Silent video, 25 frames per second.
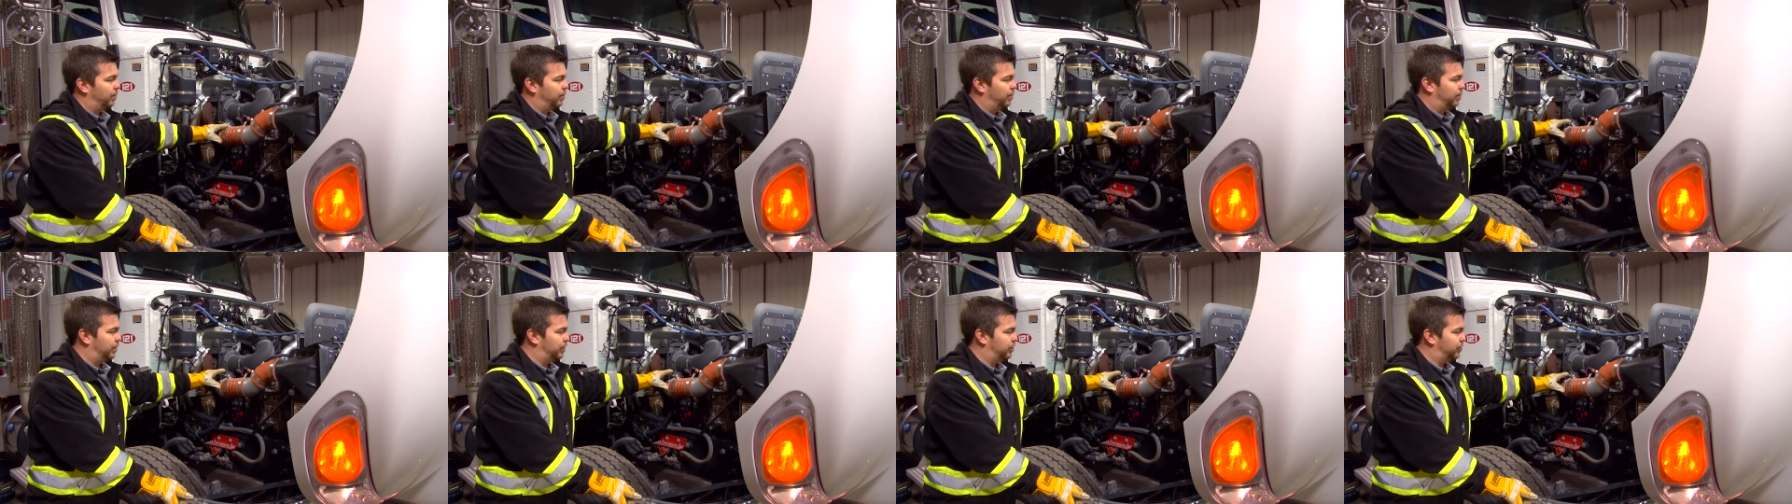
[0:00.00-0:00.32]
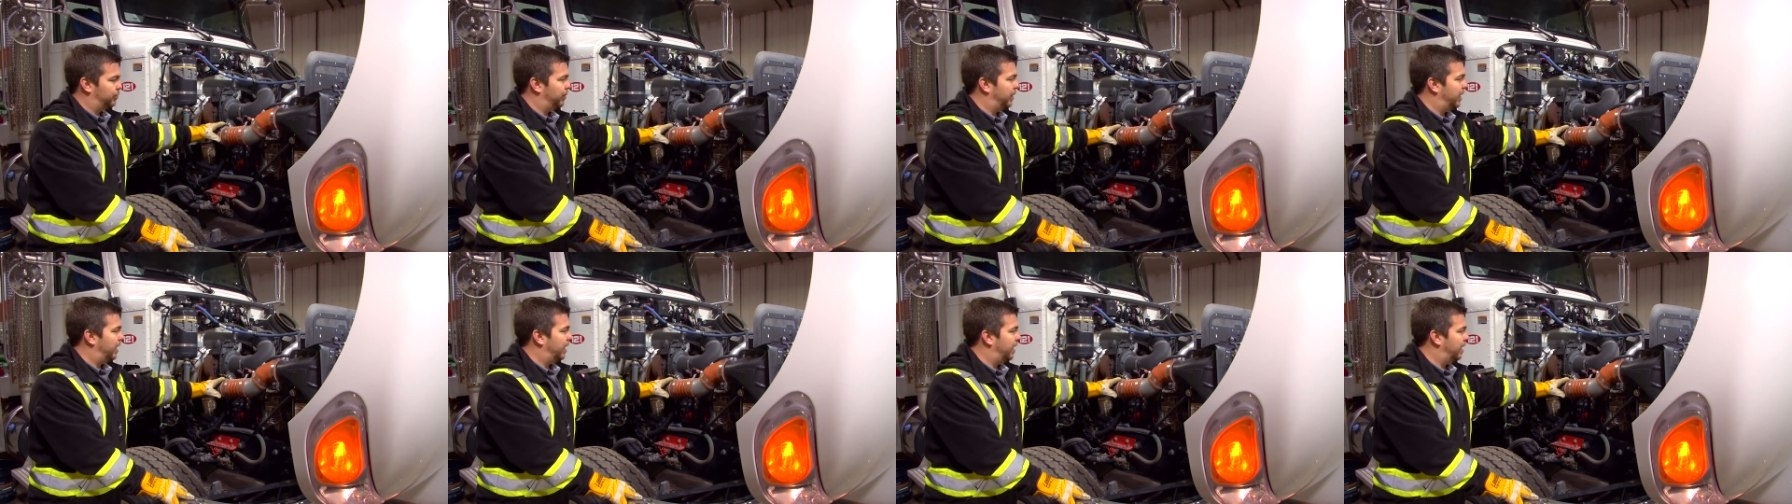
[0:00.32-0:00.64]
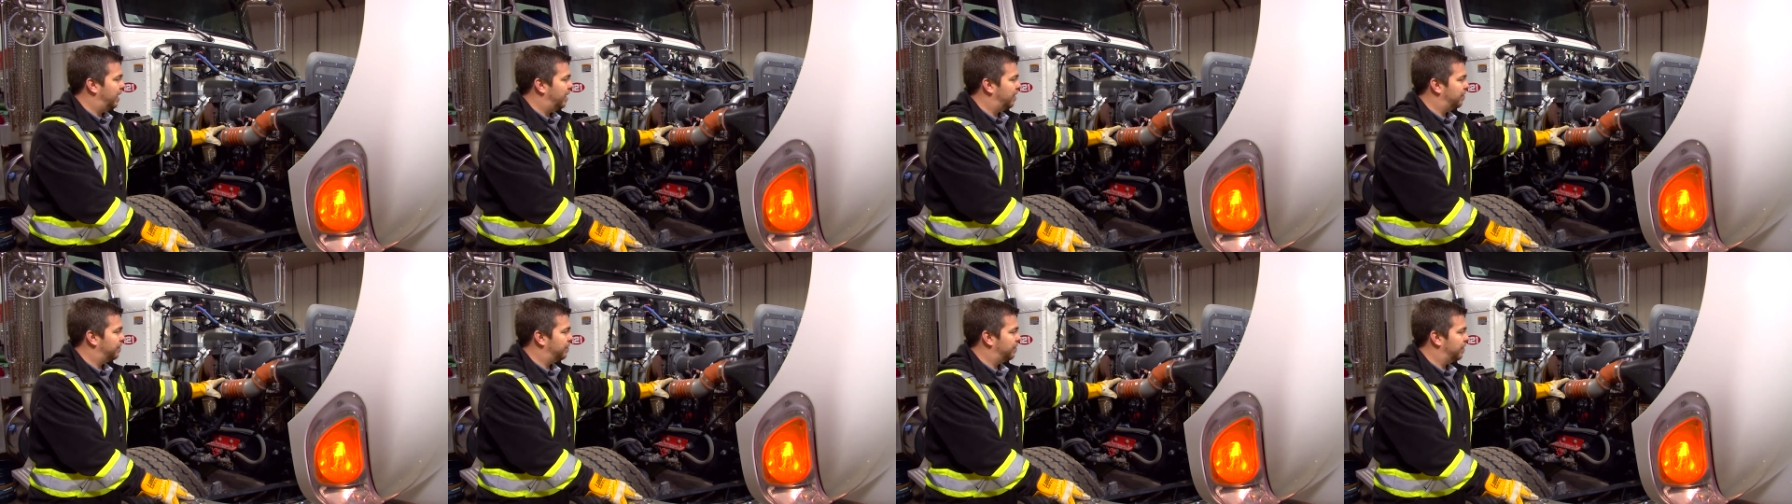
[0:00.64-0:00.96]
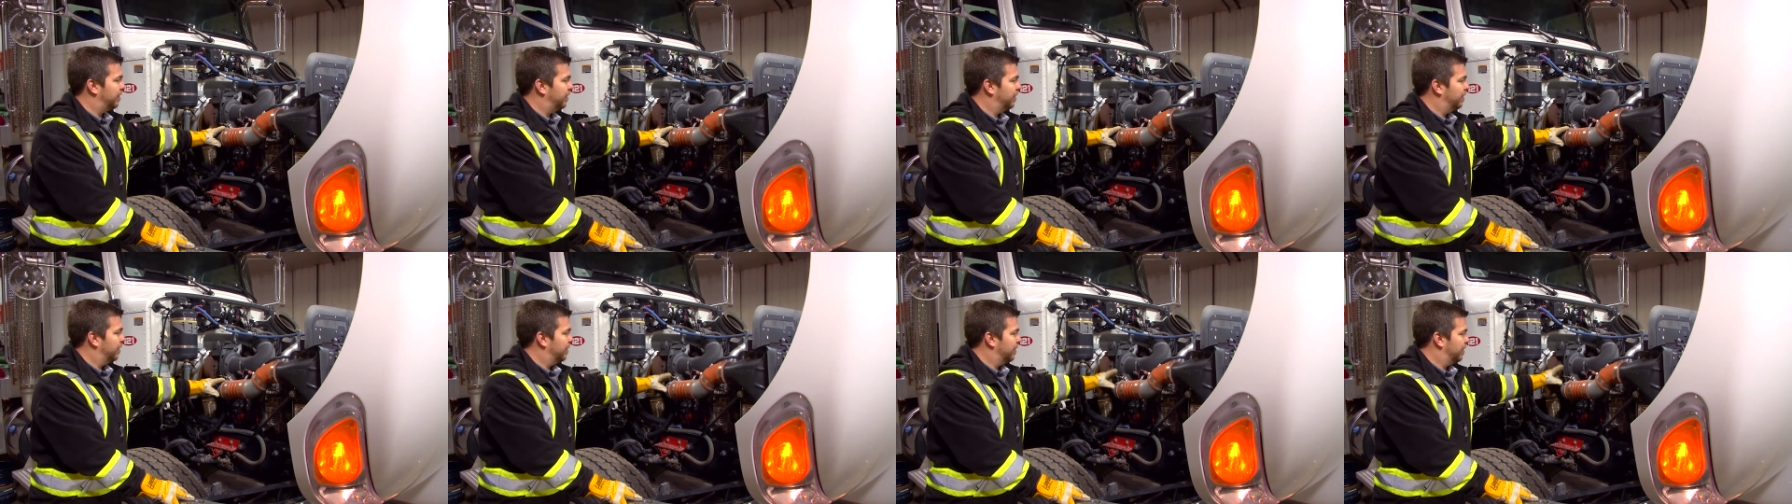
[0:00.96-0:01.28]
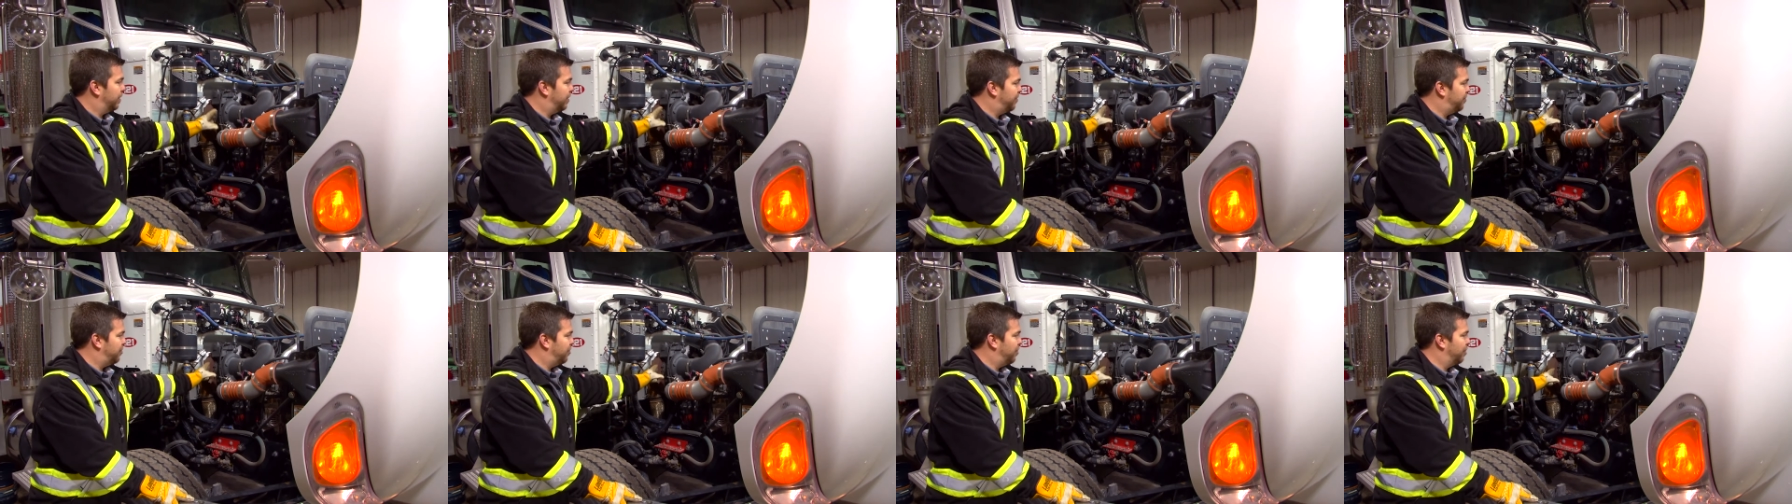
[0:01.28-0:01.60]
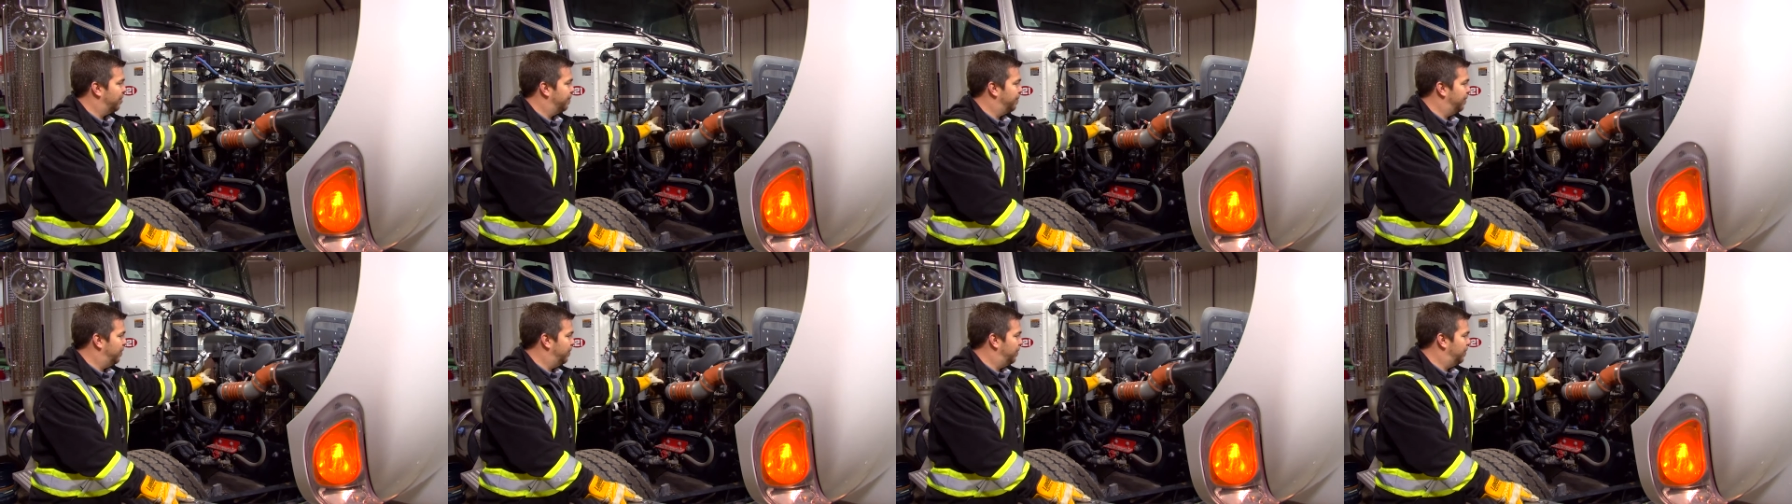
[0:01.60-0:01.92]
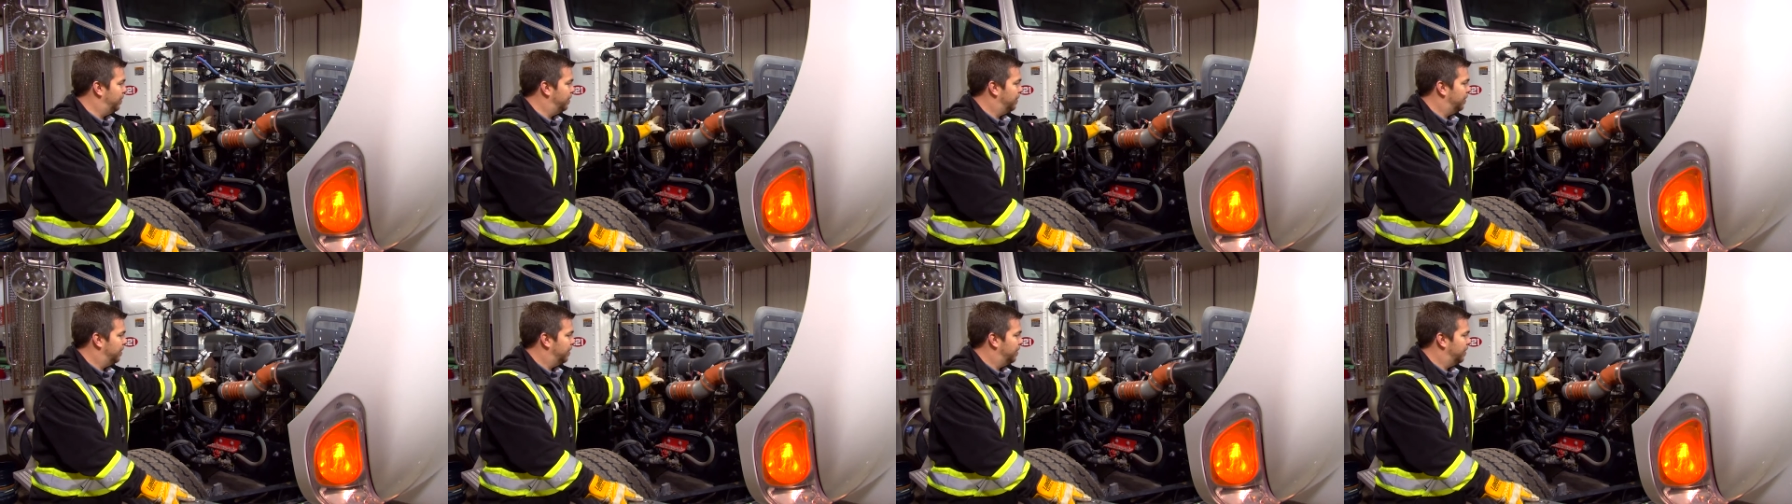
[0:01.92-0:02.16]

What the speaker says: which we have the turbo.